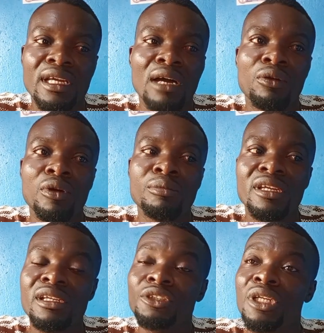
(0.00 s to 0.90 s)
And our
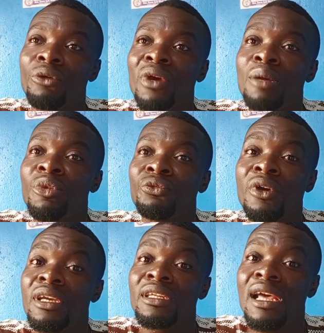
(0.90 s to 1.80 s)
communication is right before
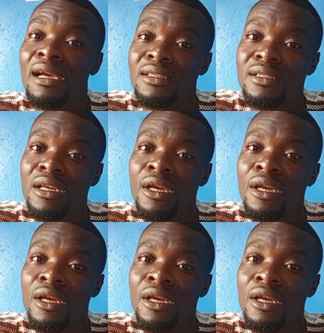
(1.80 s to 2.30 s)
it takes.